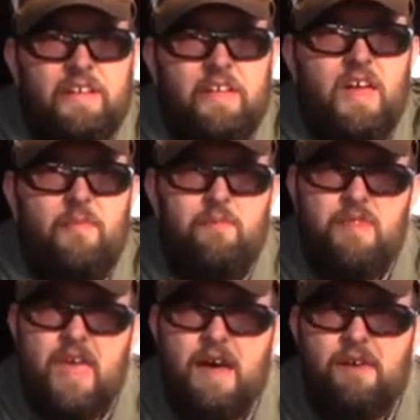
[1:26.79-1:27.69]
of
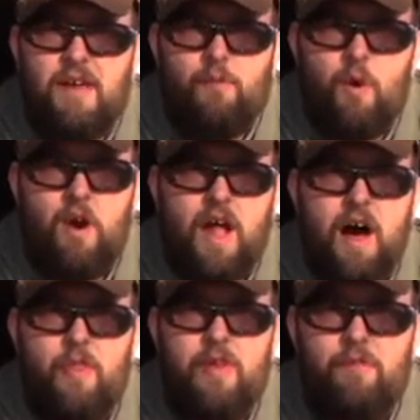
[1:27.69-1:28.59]
having a more
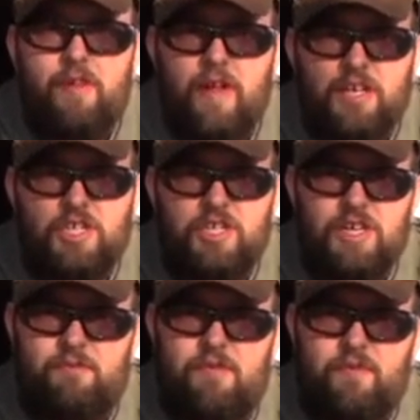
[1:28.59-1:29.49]
healthy
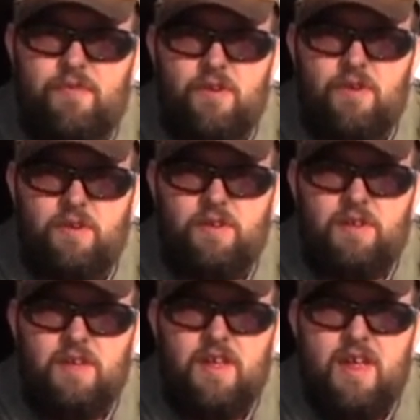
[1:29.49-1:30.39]
relationship with food,
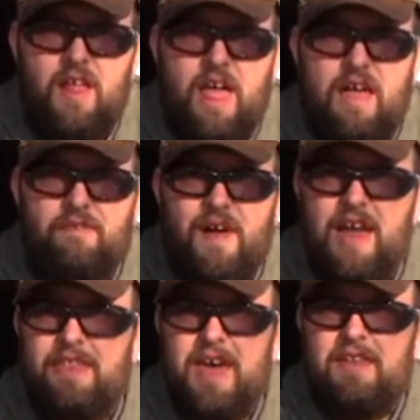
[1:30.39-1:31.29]
I
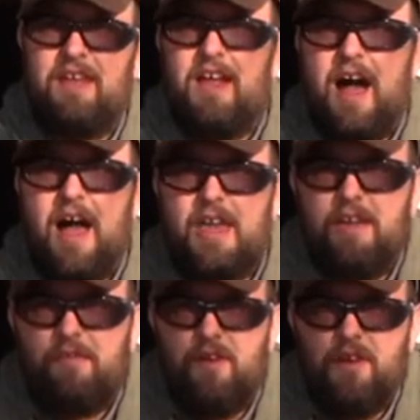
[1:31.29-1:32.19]
find that I
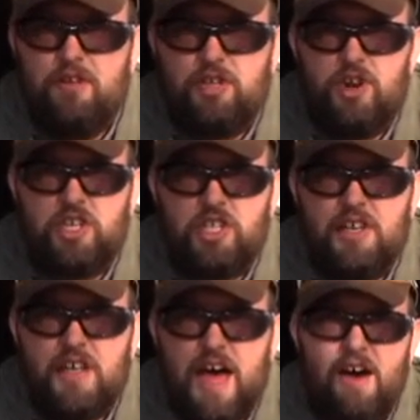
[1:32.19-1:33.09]
eat for
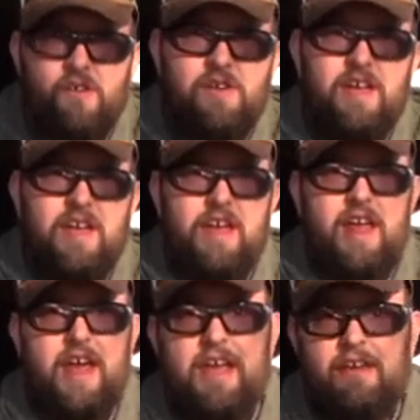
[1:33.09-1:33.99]
nutrition now,
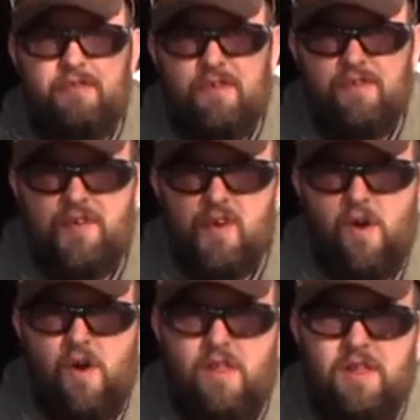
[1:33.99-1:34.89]
and I eat for
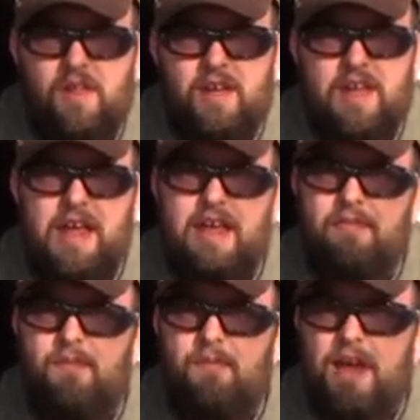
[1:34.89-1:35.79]
fuel, and I eat
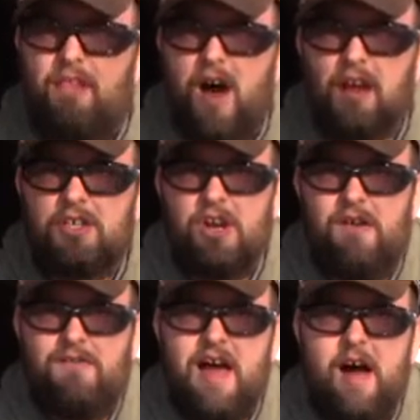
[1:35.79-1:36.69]
for my
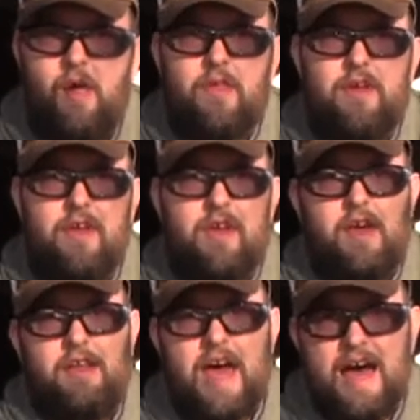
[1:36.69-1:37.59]
long-term health
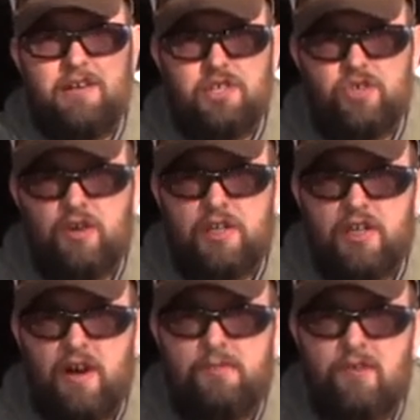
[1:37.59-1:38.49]
and not
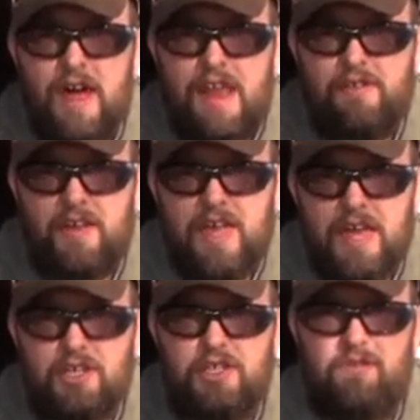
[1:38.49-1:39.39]
short-term
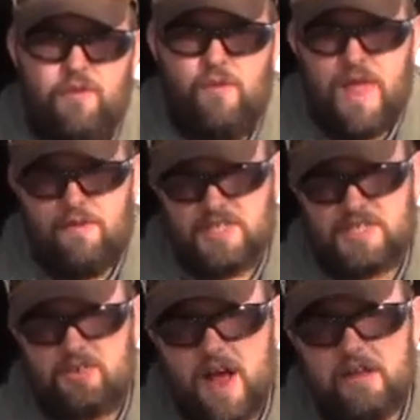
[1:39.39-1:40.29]
gratification. When I was
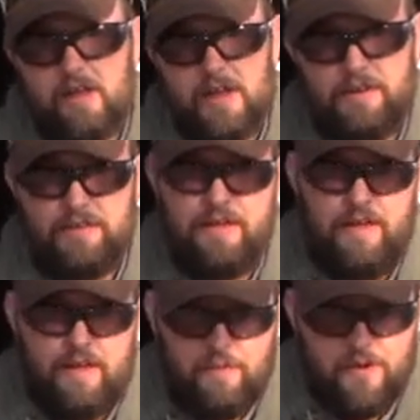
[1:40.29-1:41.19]
struggling
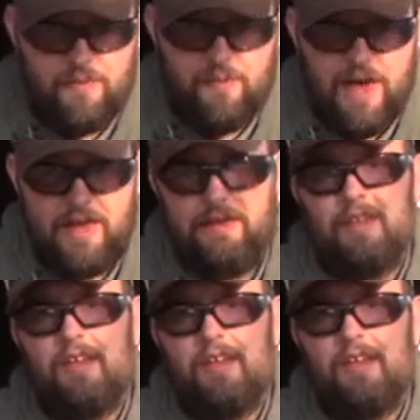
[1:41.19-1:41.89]
with my